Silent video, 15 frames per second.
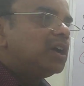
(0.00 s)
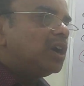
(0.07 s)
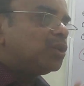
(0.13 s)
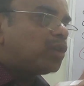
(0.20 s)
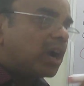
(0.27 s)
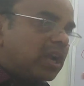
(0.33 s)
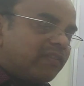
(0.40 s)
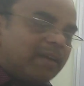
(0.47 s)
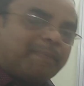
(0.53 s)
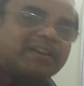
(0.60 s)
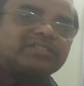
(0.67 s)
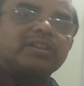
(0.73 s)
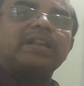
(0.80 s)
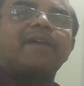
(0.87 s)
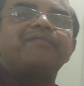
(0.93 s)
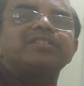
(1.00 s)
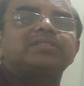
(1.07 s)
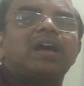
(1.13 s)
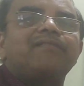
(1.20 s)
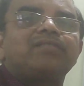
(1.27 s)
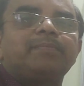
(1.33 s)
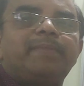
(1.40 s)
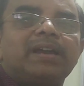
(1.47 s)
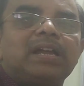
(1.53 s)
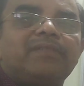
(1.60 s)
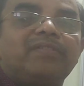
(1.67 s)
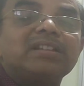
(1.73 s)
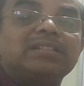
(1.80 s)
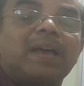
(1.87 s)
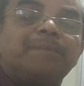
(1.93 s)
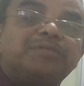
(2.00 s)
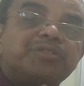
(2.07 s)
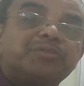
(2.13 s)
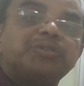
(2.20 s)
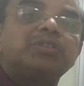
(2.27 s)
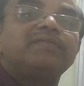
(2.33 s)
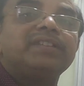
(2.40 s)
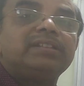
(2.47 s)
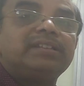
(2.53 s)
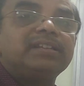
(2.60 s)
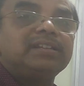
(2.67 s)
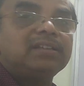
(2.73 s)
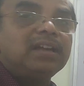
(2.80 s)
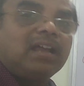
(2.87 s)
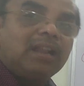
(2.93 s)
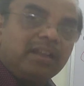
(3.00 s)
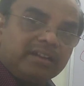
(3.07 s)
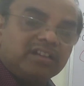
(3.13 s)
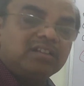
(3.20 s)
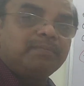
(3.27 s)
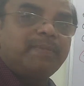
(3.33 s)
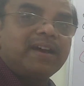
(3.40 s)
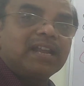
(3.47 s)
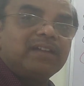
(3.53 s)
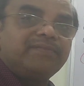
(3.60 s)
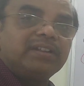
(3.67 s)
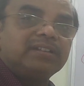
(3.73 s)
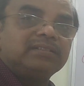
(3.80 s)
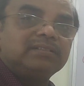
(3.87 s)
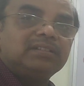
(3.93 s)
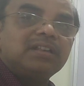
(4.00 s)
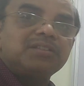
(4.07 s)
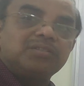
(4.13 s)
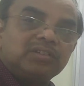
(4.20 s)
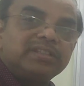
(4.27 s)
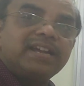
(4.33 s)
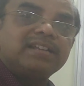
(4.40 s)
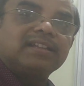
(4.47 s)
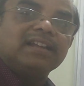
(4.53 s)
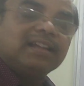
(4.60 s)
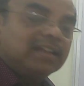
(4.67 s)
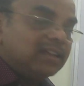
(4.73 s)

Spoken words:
25% of the soft paraffin substitute with the liquid paraffin so that